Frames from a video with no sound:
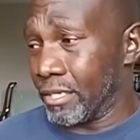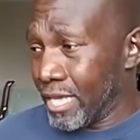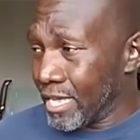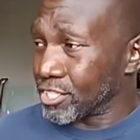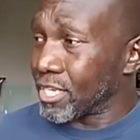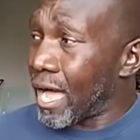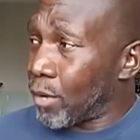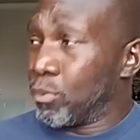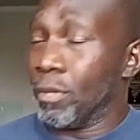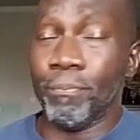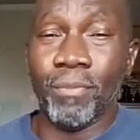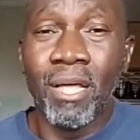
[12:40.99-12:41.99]
Now, yes,
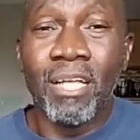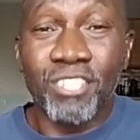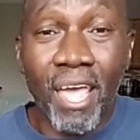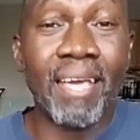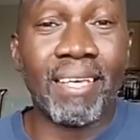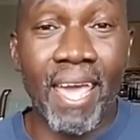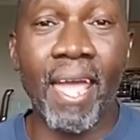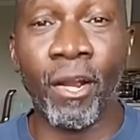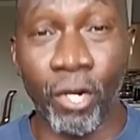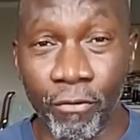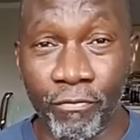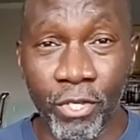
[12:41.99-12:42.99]
God will take
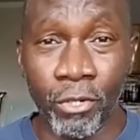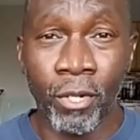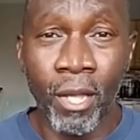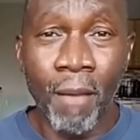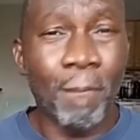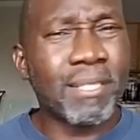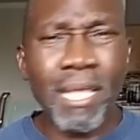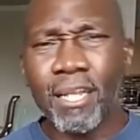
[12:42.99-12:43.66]
care of you,